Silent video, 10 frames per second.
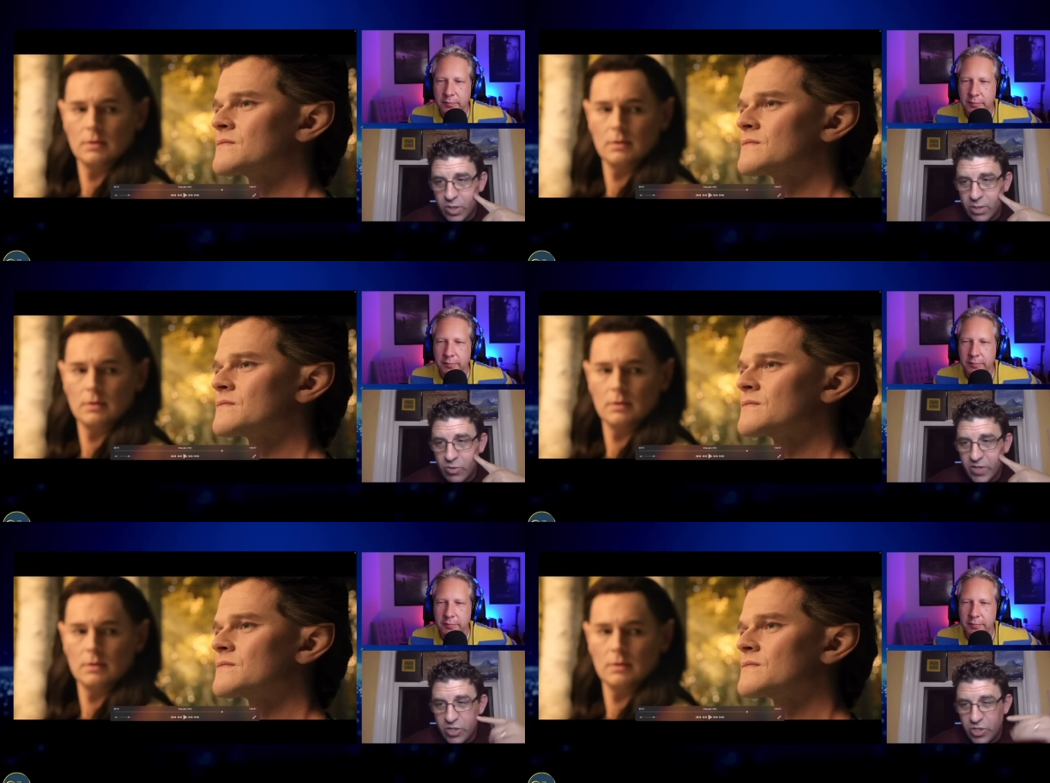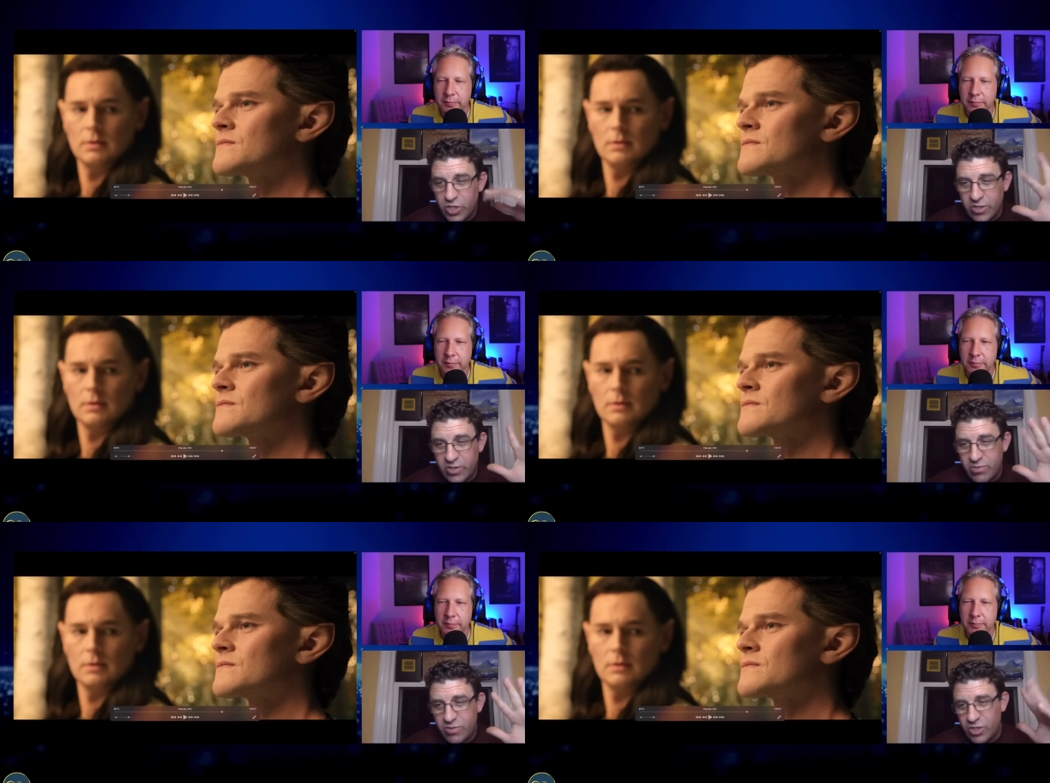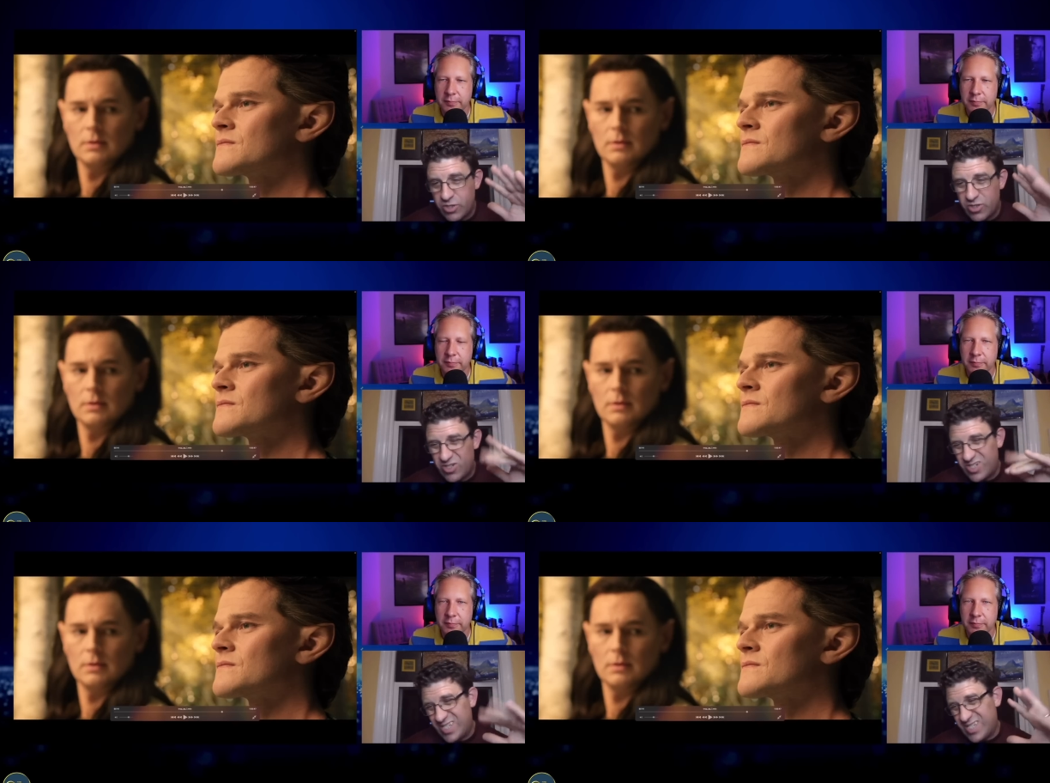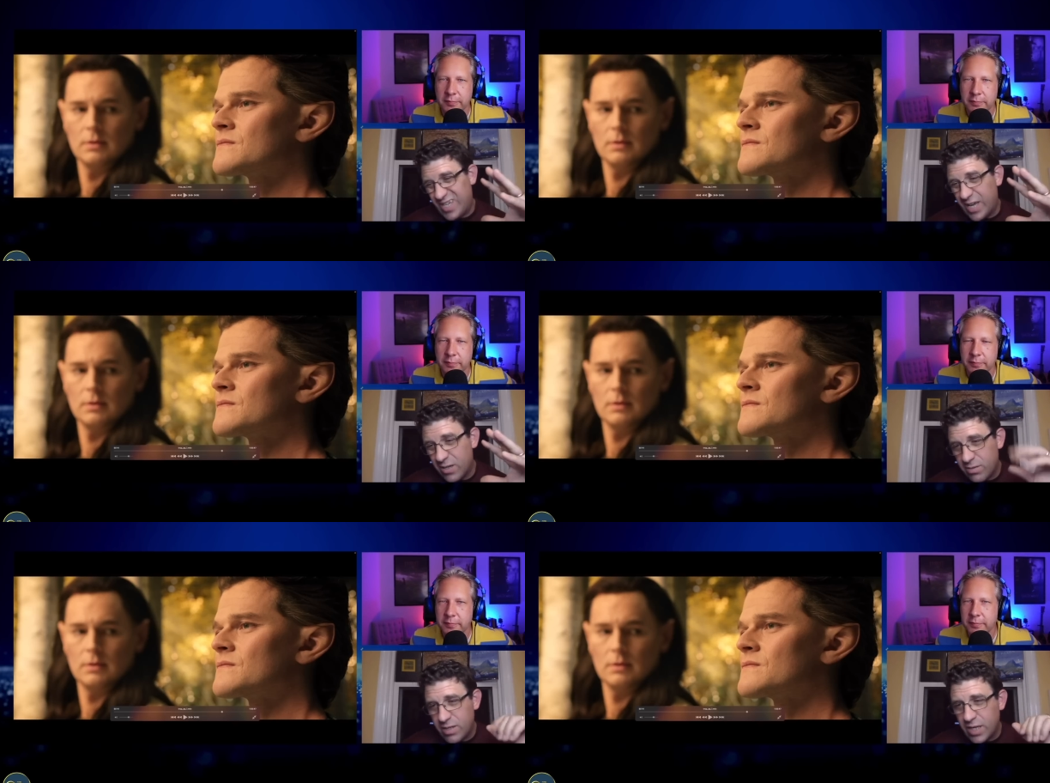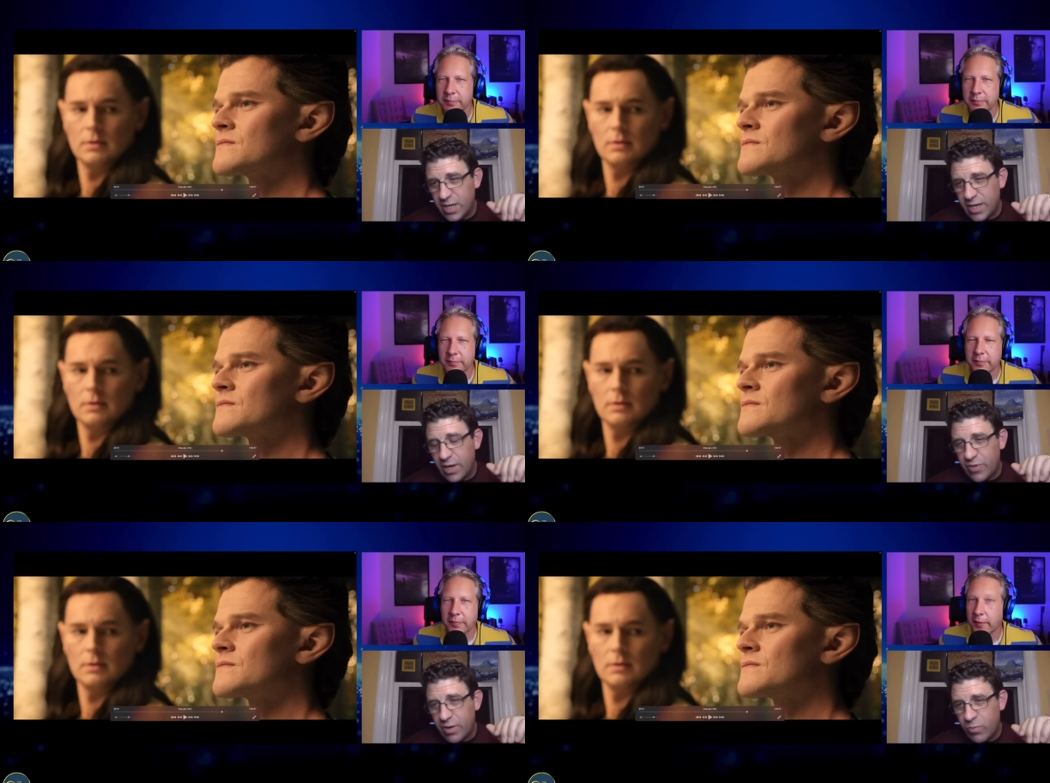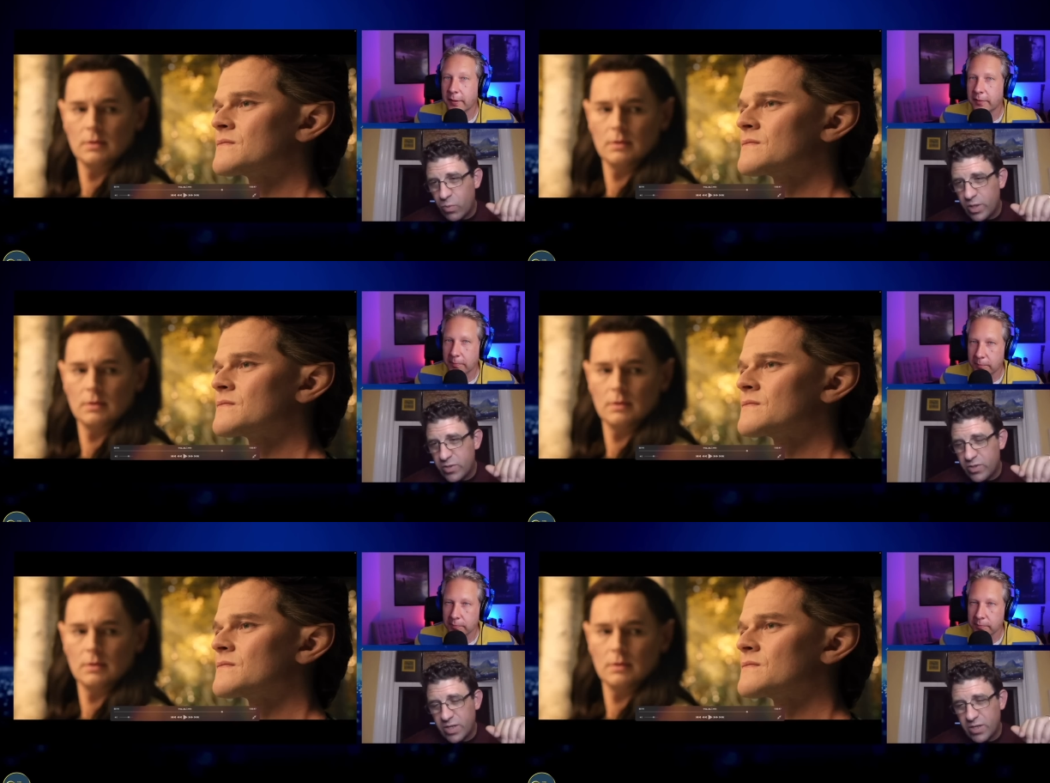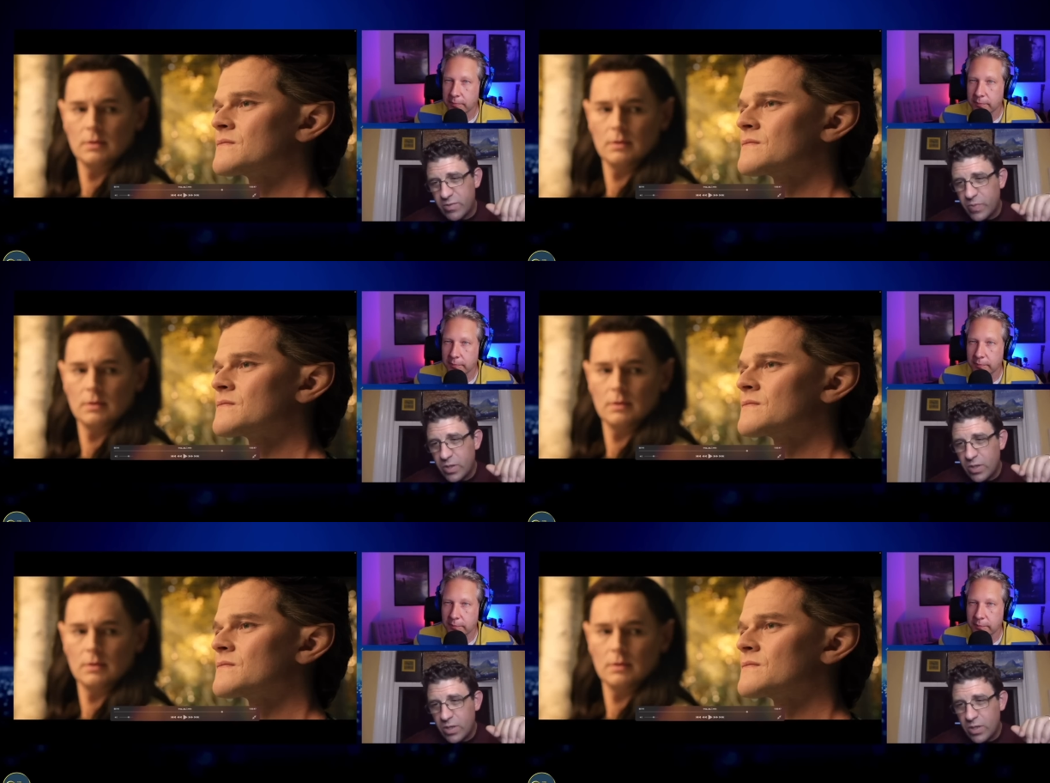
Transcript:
Speaker 1: a Tolkien movie, just just to say it and get it out there once here.